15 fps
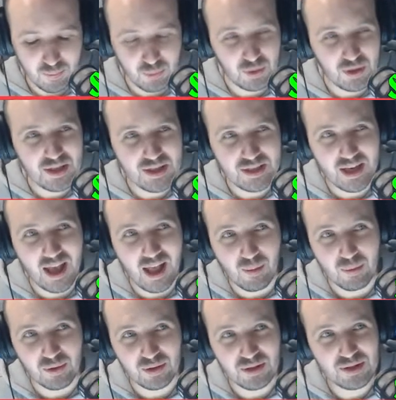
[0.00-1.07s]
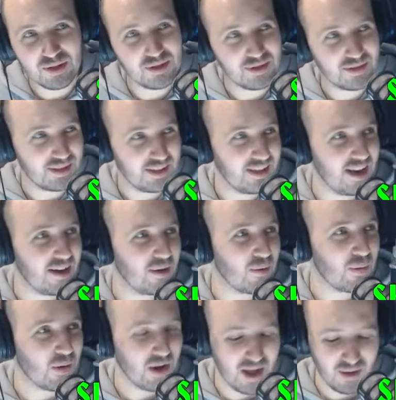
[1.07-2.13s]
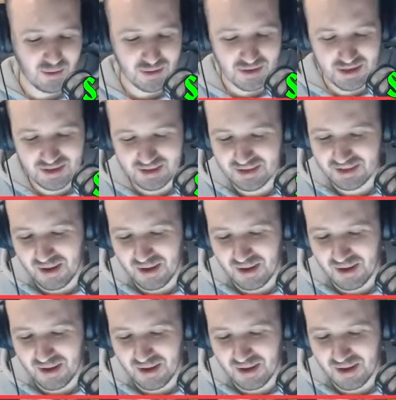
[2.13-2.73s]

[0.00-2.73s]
Prince Alberts, leather browns.